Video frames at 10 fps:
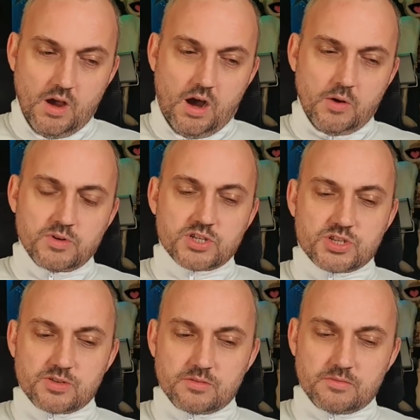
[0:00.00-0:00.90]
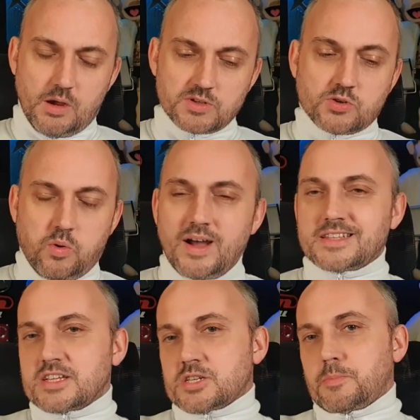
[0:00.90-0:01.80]
I was I was quite
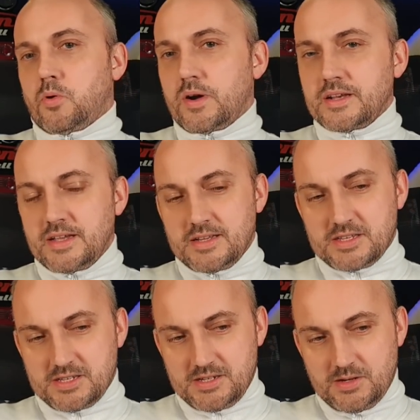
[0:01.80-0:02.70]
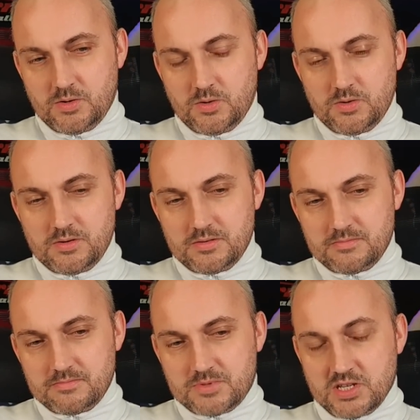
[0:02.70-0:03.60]
disappointed
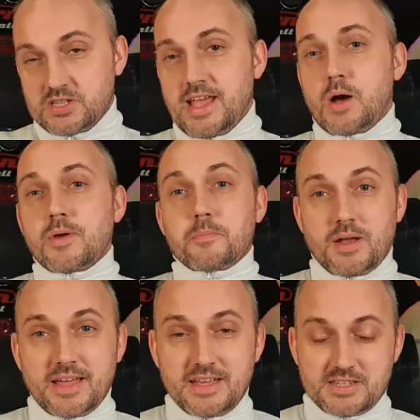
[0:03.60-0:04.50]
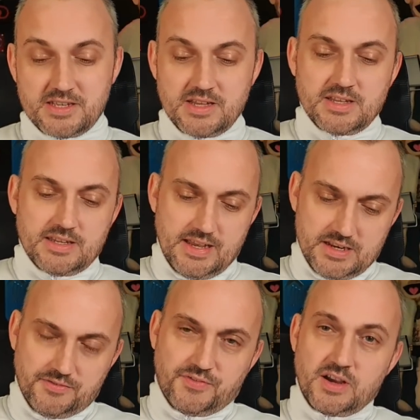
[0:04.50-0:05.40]
to see how we played in
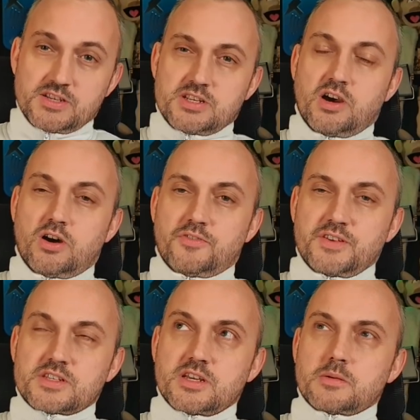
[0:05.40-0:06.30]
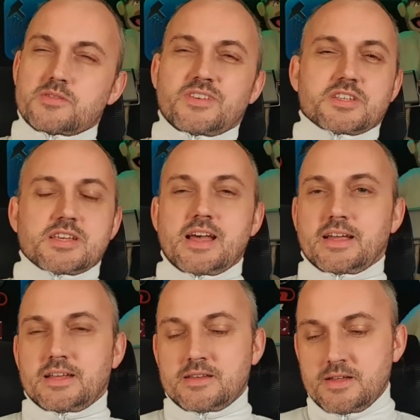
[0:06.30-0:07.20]
the first half in terms of an
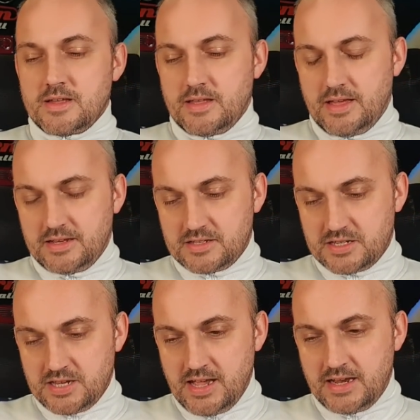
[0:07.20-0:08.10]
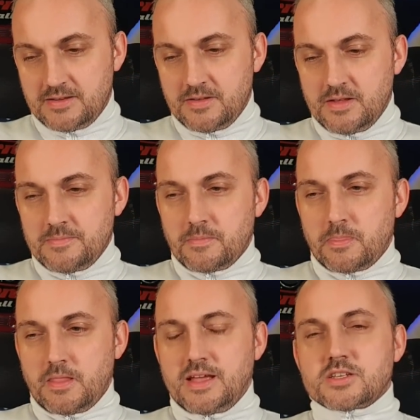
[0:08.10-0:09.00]
attacking intent.
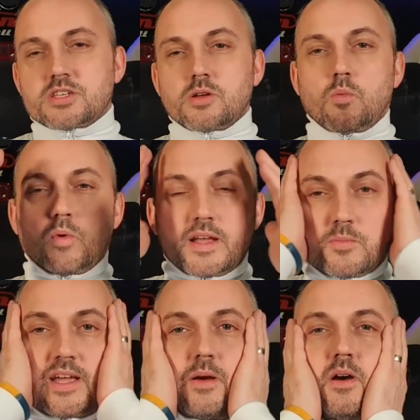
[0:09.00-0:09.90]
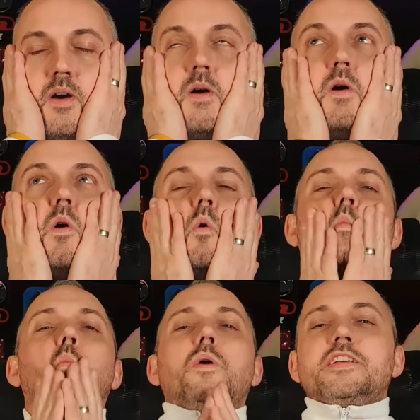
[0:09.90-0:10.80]
It's we we
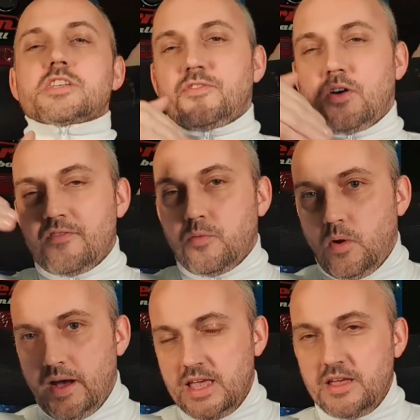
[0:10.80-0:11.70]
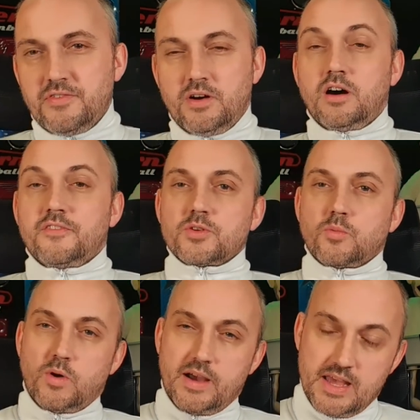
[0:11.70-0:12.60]
we survive wave after
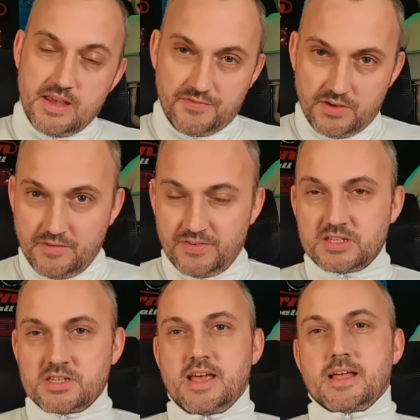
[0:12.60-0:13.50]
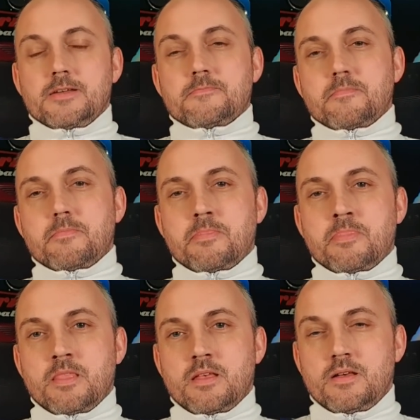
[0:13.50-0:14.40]
wave of attack,
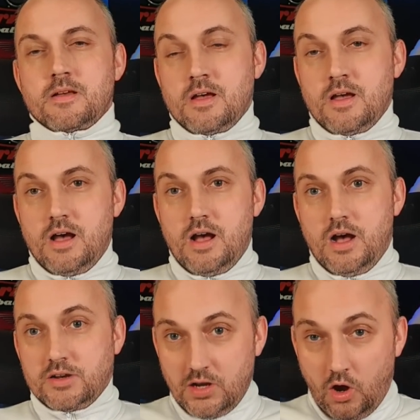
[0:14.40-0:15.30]
and